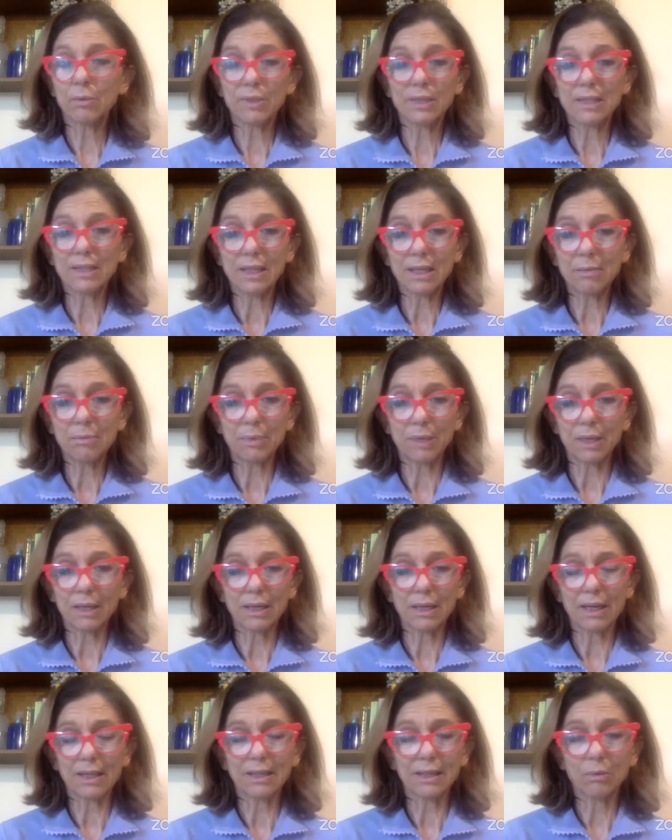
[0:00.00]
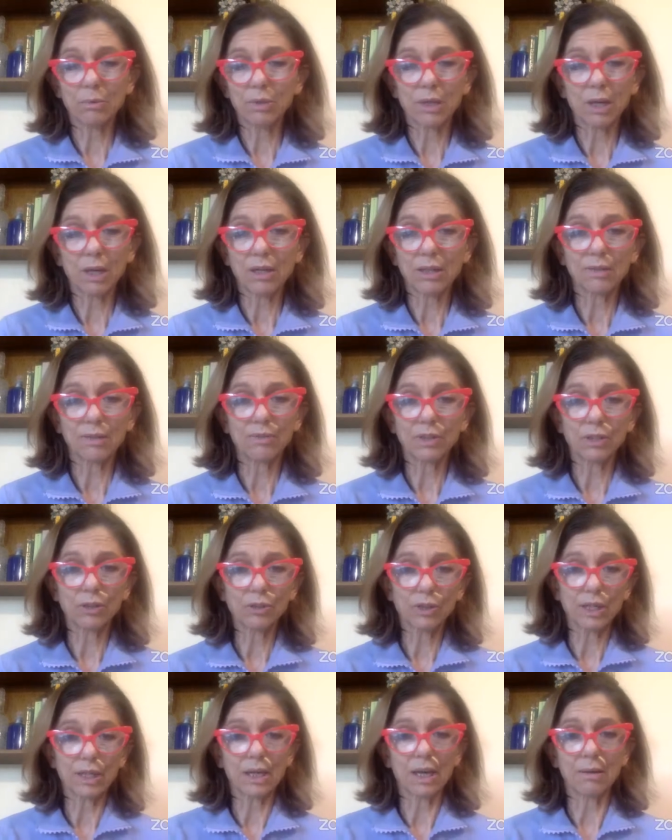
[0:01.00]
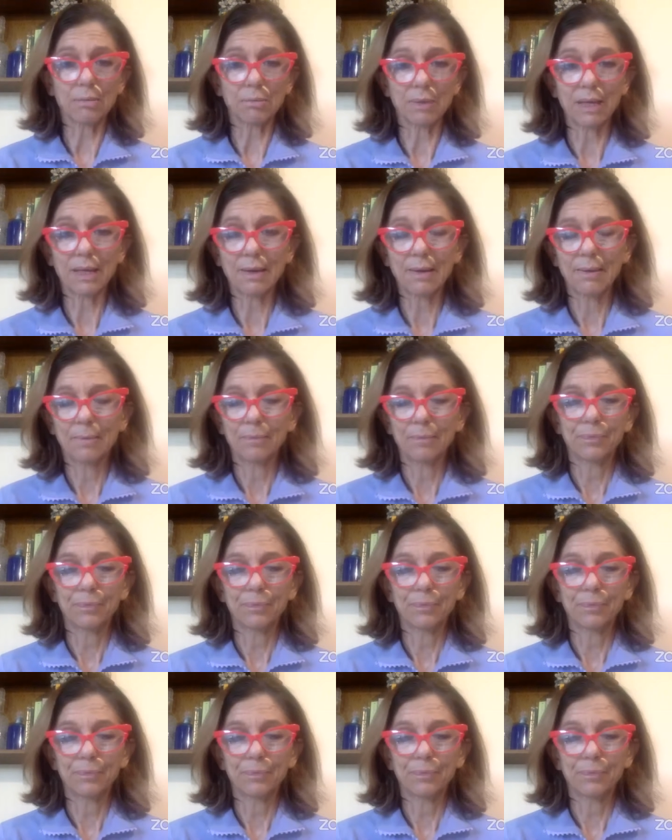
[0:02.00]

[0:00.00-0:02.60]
were sleeping and they were not even looking at me.